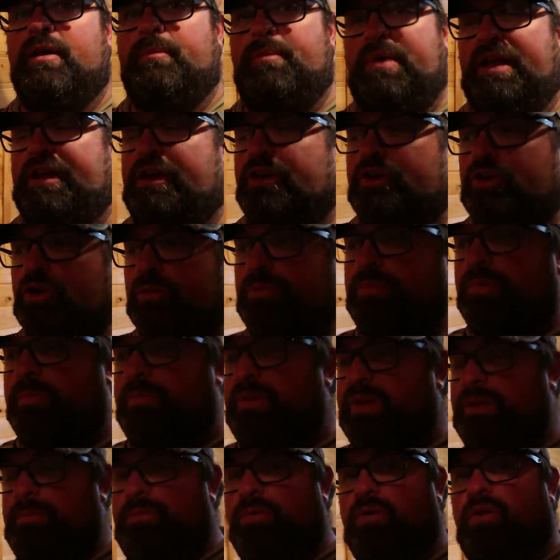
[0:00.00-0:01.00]
a bigger group
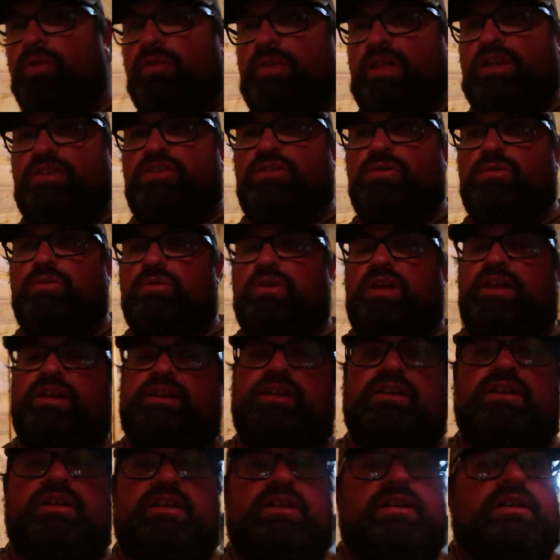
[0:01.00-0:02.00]
of people that do
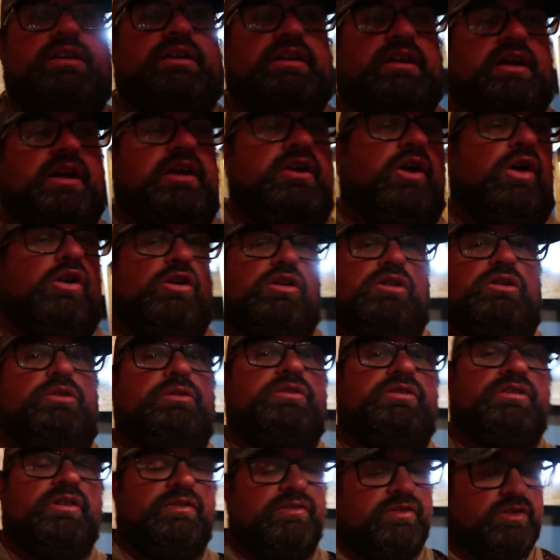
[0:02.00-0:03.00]
like an
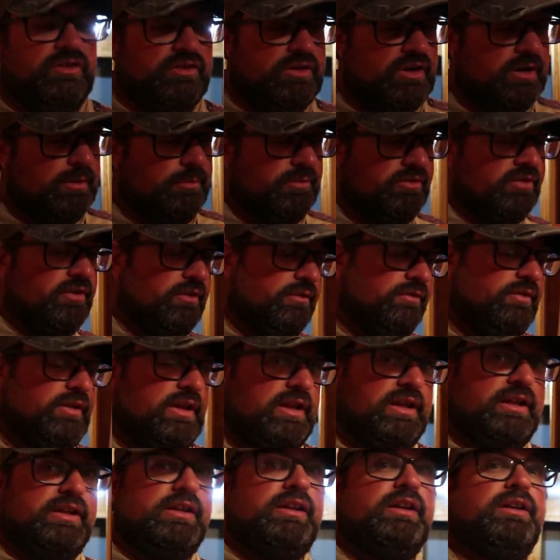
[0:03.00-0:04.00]
all-inclusive in terms of
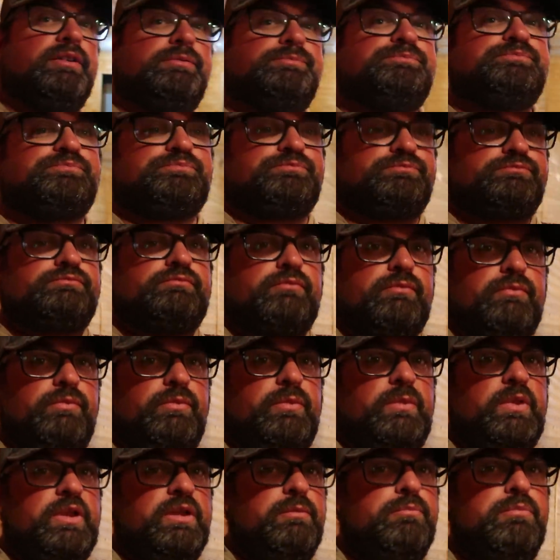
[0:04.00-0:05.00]
like
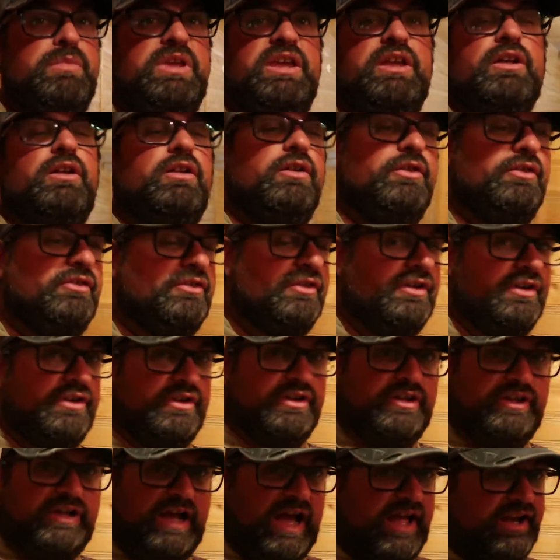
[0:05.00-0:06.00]
meals,
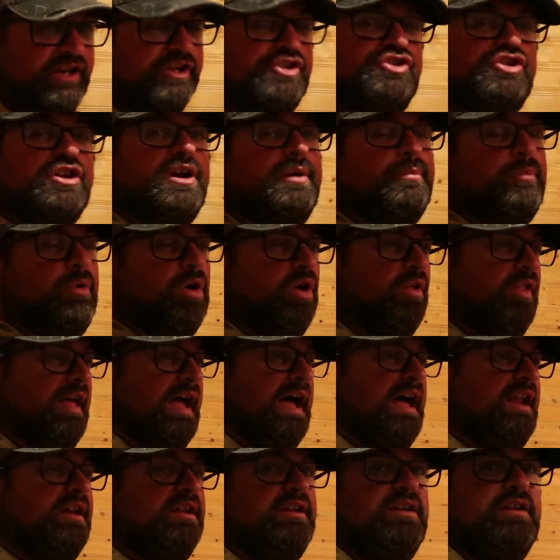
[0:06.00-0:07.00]
guided trip, all
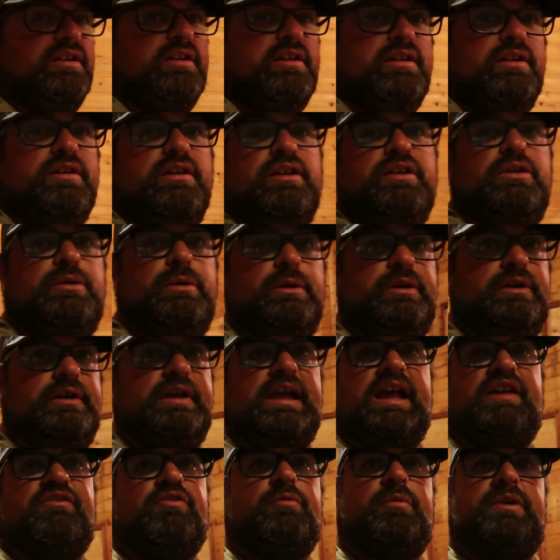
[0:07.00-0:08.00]
that,
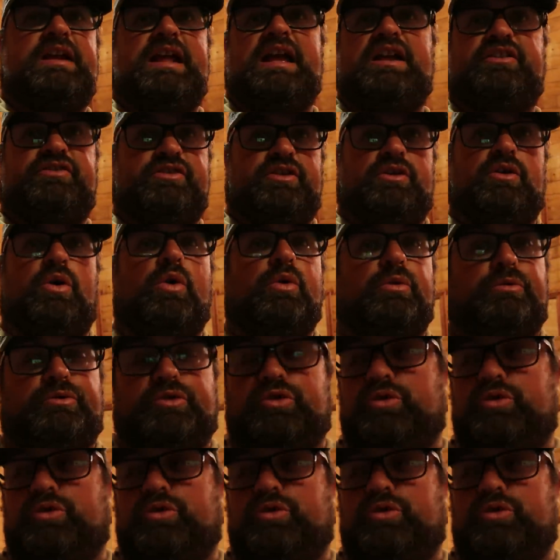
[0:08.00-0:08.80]
you everybody has their own